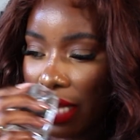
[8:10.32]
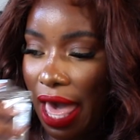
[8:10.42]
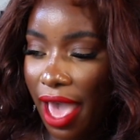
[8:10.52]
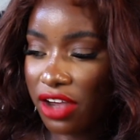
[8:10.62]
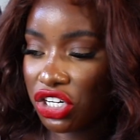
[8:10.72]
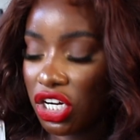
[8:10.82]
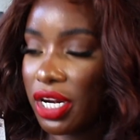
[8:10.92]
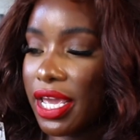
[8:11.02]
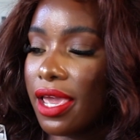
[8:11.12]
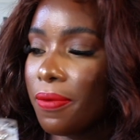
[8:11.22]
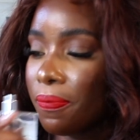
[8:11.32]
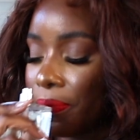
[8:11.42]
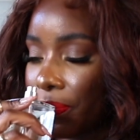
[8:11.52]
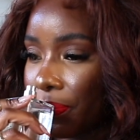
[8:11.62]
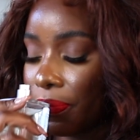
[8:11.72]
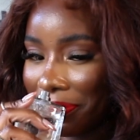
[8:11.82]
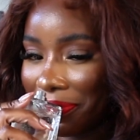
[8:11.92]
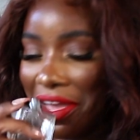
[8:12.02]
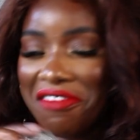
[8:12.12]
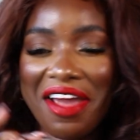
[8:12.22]
Actually,
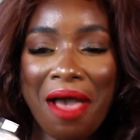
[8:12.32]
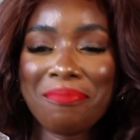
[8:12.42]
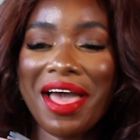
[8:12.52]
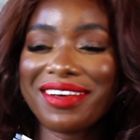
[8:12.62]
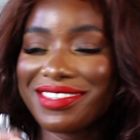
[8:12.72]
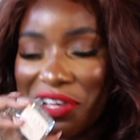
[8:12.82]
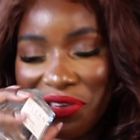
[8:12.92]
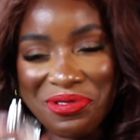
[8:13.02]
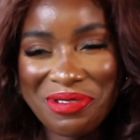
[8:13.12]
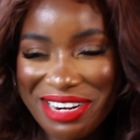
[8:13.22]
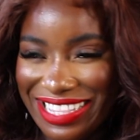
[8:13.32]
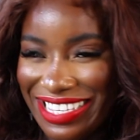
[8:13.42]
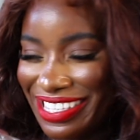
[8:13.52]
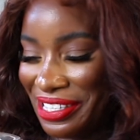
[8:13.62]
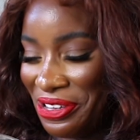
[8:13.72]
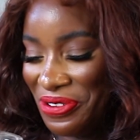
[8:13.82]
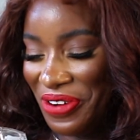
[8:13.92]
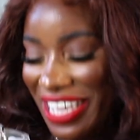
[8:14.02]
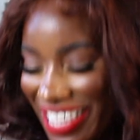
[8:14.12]
all right, I'm not gonna tell you need this too.